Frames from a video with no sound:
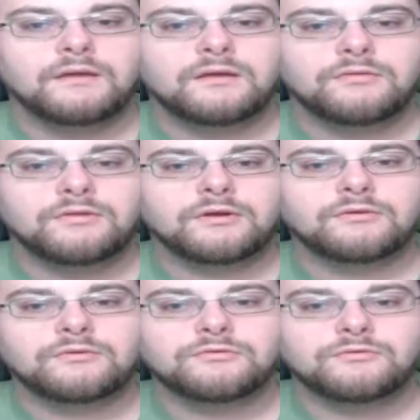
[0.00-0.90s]
The
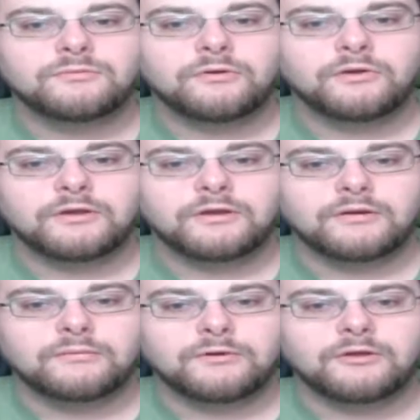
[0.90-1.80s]
crucial point here
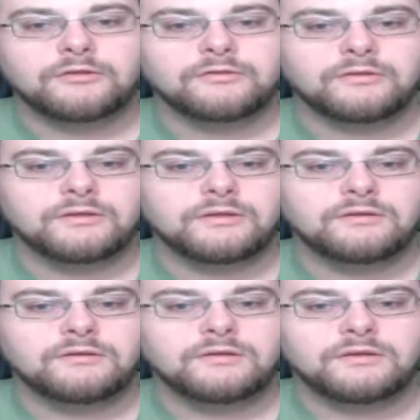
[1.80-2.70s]
being
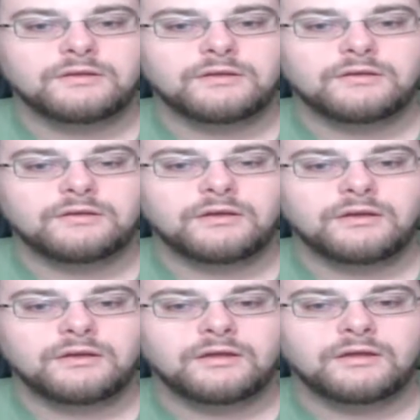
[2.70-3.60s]
that
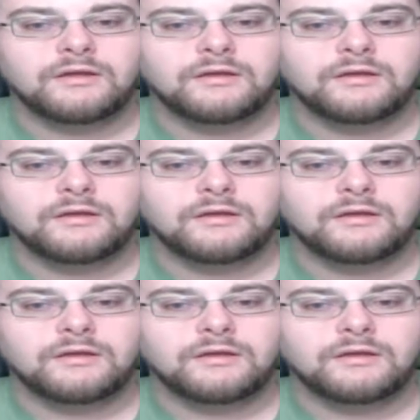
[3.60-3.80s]
uh,